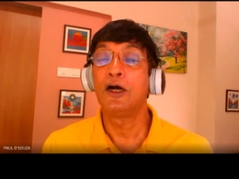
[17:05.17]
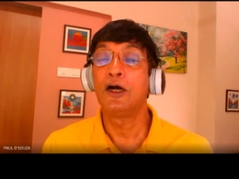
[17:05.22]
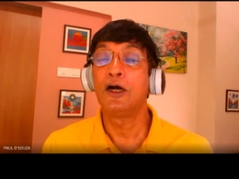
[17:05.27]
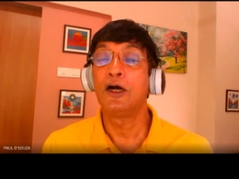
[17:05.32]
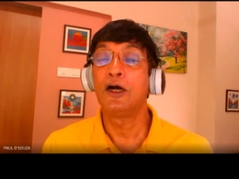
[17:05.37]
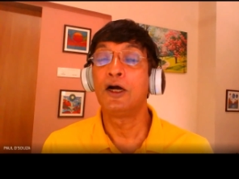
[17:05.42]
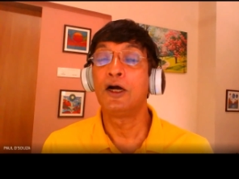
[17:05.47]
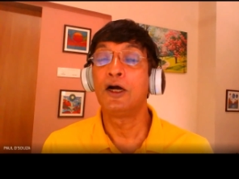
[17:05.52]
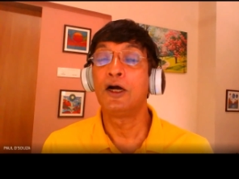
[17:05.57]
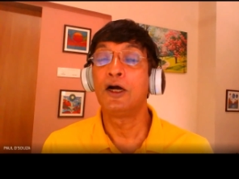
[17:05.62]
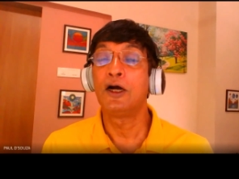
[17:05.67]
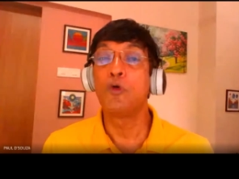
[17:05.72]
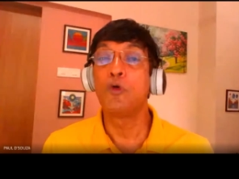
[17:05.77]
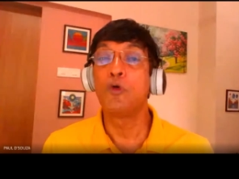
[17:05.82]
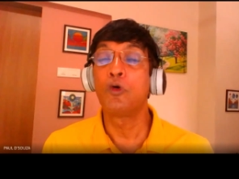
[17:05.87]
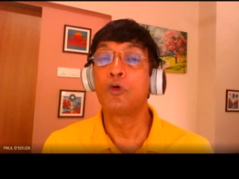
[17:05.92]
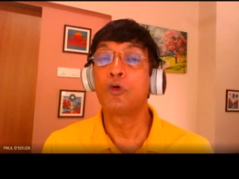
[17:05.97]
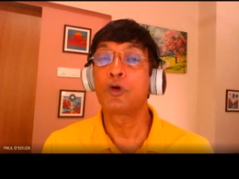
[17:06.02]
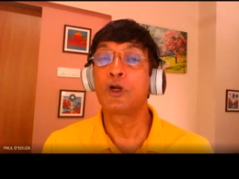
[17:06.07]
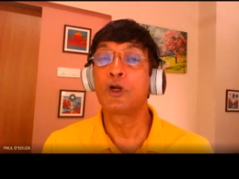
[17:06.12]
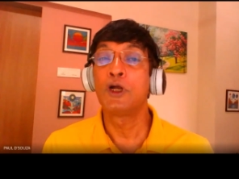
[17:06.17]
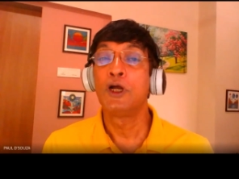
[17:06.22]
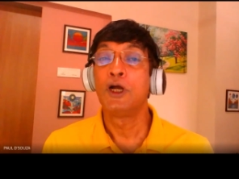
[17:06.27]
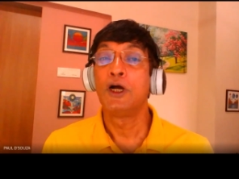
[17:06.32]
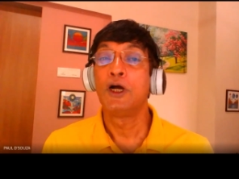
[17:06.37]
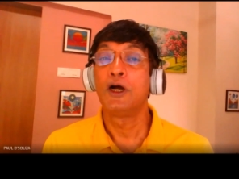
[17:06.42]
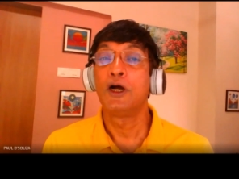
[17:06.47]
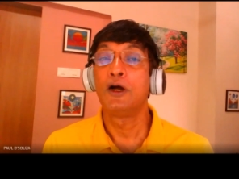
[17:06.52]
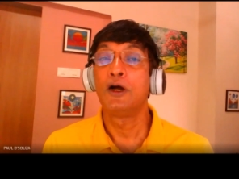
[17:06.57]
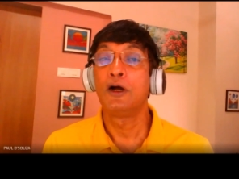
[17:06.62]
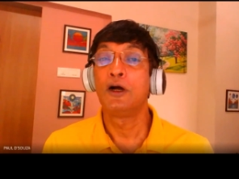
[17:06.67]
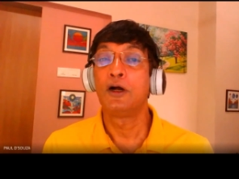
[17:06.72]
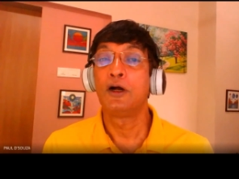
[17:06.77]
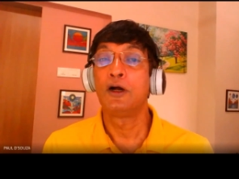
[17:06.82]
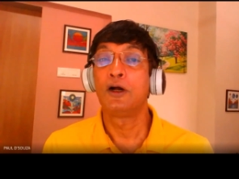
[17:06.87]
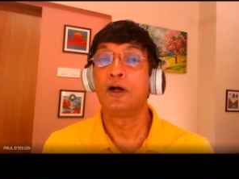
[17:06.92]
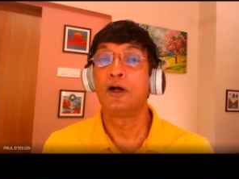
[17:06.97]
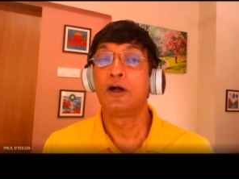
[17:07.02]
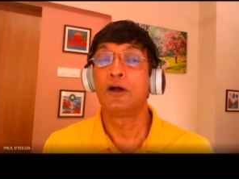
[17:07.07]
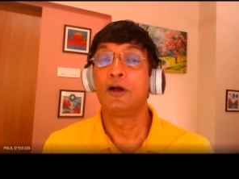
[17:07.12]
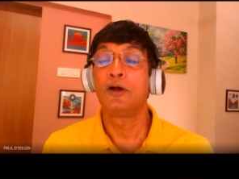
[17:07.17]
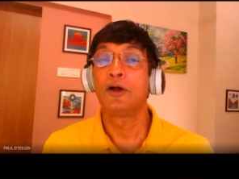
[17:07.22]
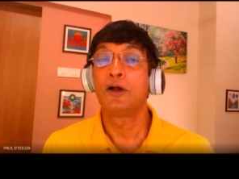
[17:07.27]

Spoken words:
little bit more uh,